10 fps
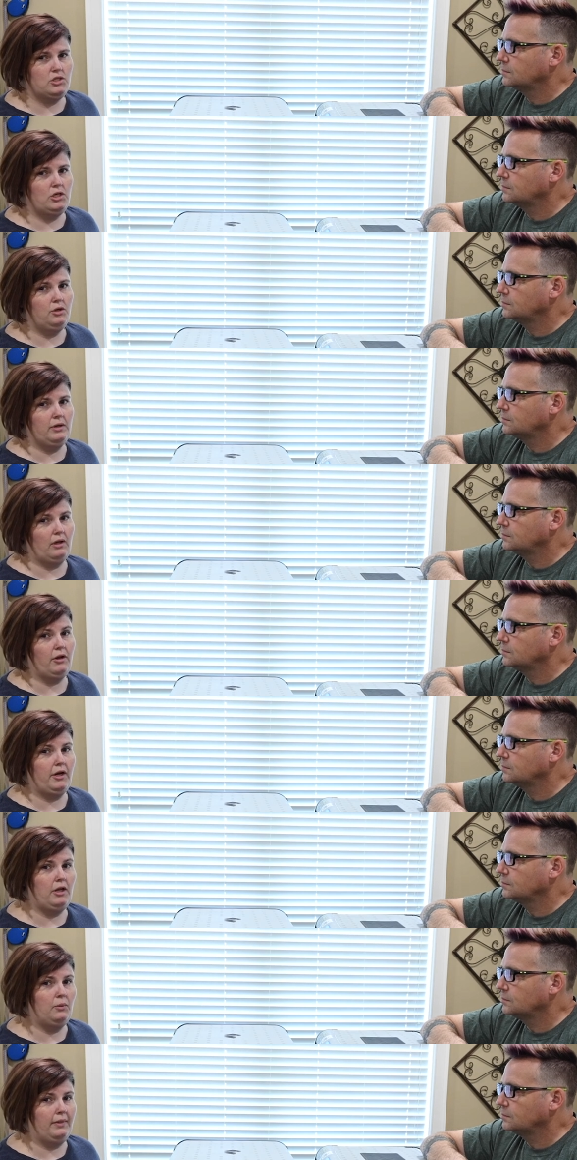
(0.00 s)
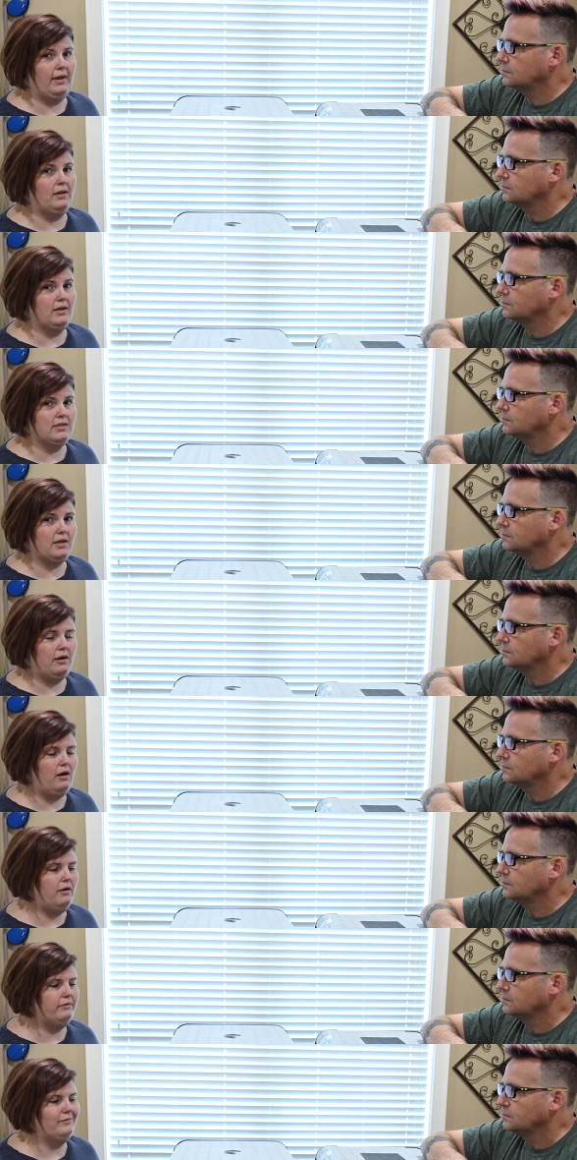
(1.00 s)
Speaker 1: to you and alert you when that does cut
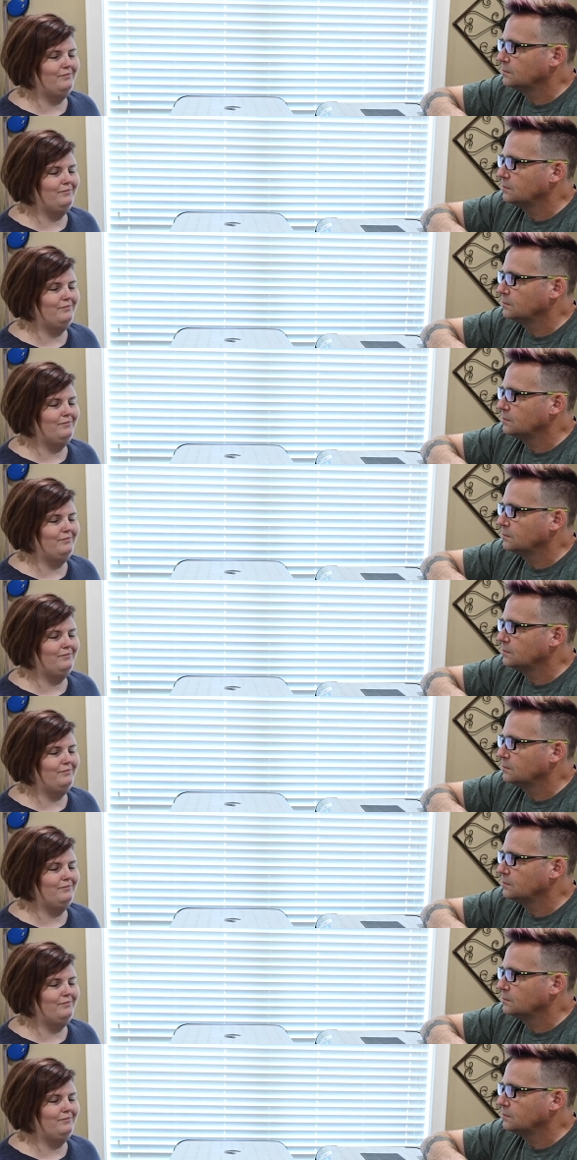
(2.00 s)
off.